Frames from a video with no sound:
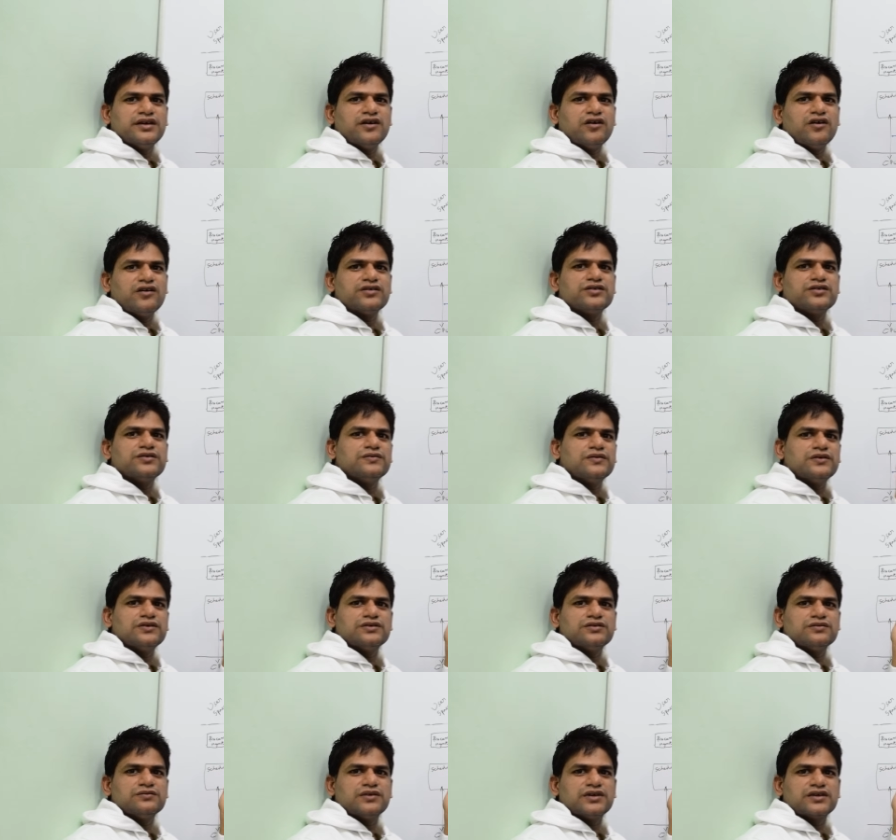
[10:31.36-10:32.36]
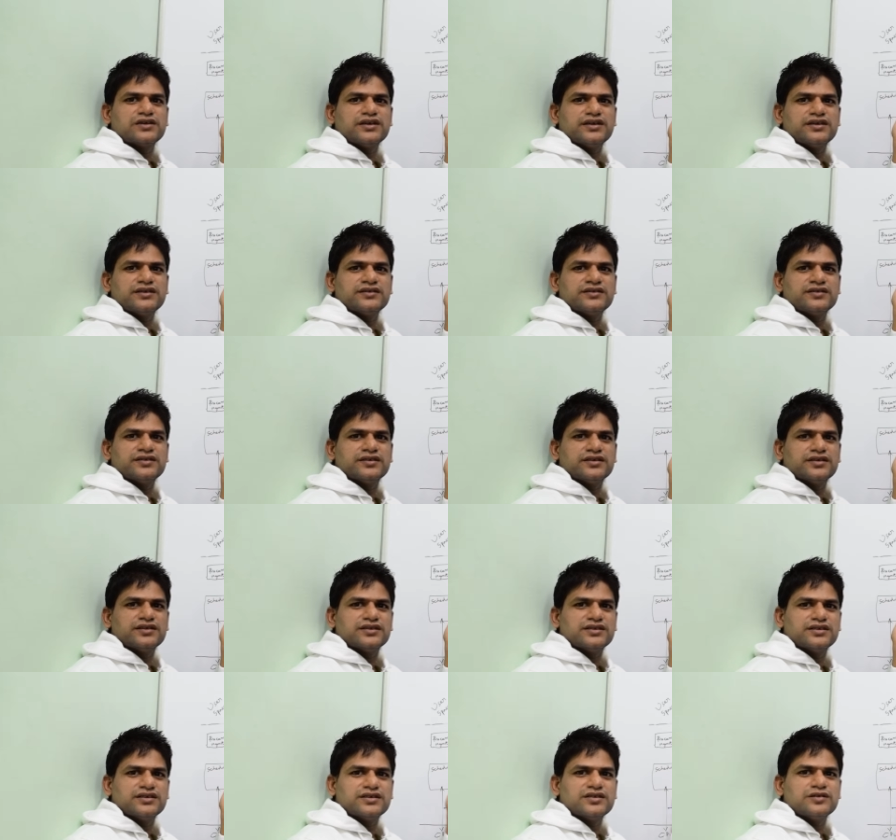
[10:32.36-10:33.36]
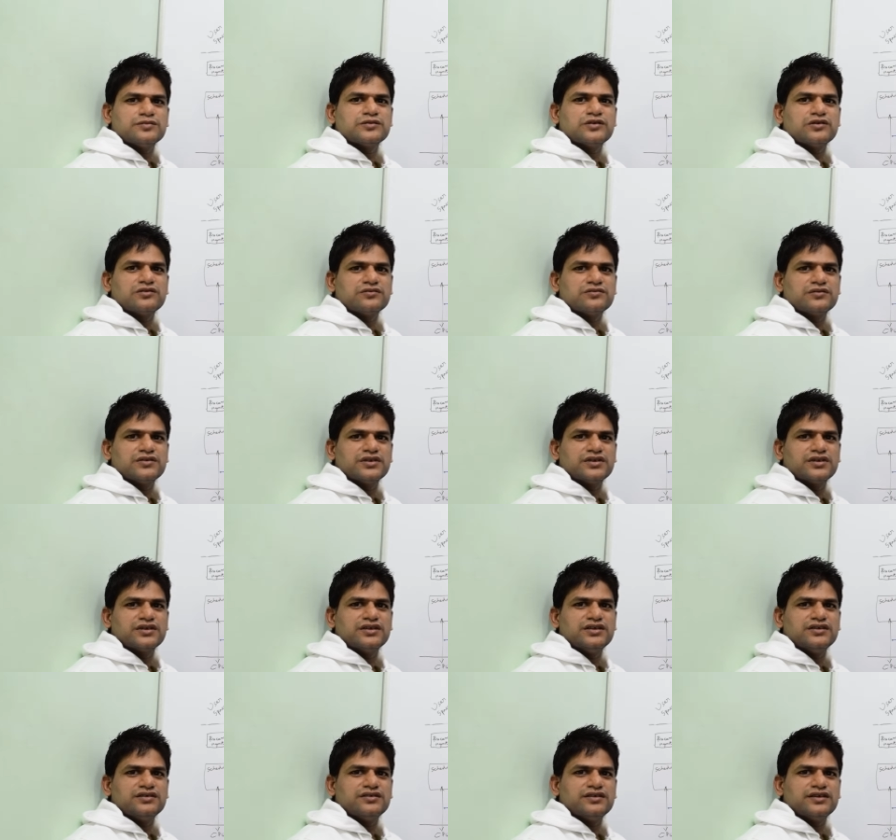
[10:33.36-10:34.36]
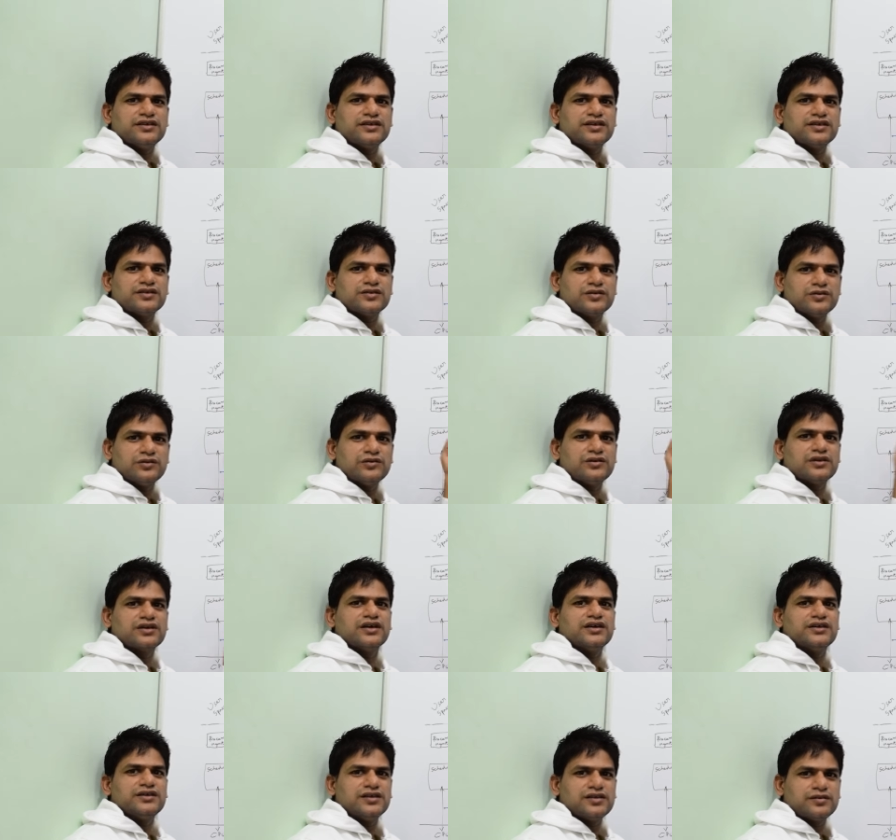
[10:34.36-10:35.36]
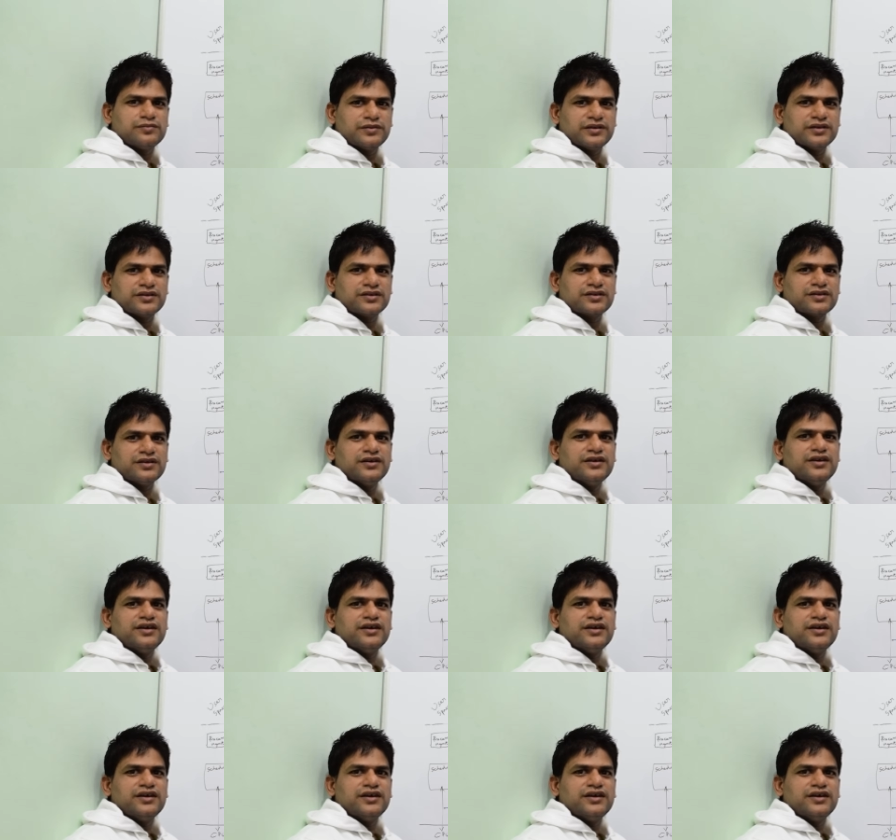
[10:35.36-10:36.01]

or you want to work as a system software engineer as a whole kernel space.